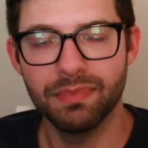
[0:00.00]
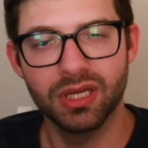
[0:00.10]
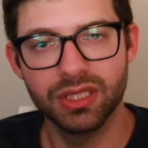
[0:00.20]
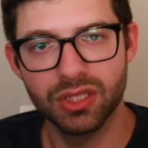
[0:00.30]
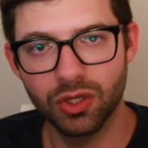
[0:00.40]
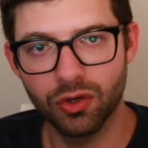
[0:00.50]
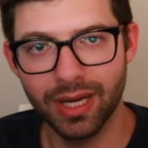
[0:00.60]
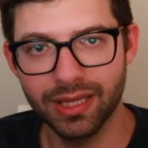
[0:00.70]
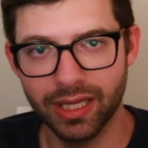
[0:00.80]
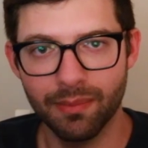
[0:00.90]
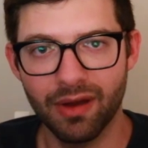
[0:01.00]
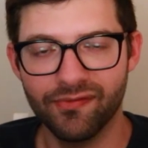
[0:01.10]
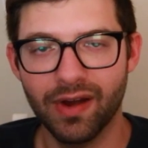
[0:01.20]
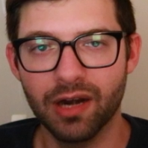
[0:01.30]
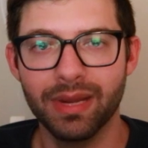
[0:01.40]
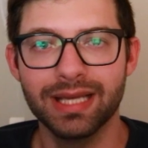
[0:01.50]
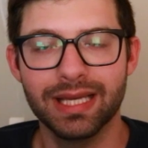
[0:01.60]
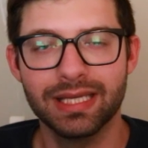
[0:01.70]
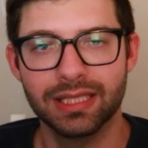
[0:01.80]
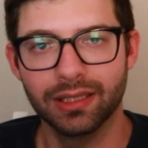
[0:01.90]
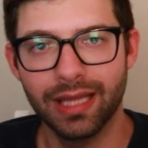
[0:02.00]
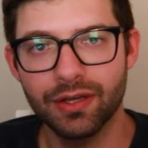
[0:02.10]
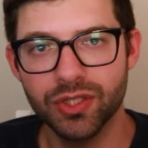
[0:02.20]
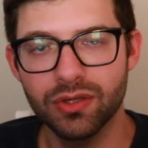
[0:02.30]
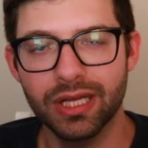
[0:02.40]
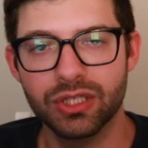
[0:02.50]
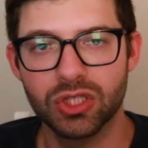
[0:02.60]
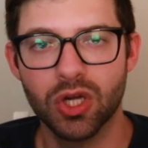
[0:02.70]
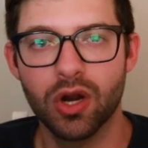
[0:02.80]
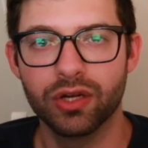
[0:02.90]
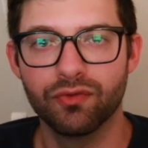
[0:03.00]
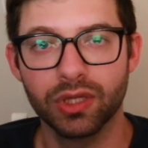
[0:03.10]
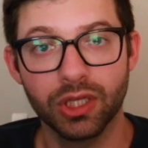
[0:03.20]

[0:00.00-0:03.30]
because the great thing about Firebase is it allows you to get started really